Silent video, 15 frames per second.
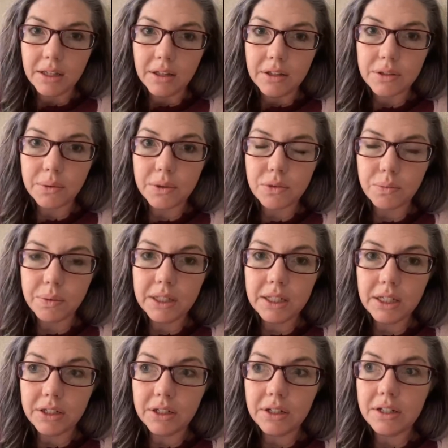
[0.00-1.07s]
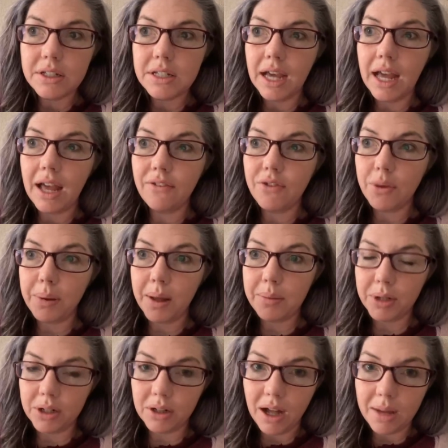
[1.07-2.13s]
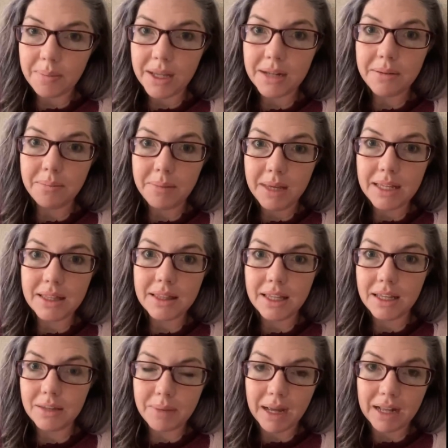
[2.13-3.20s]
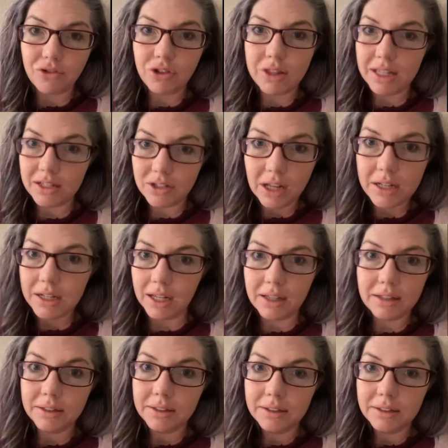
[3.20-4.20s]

So it's really good to have your public comment match the agenda,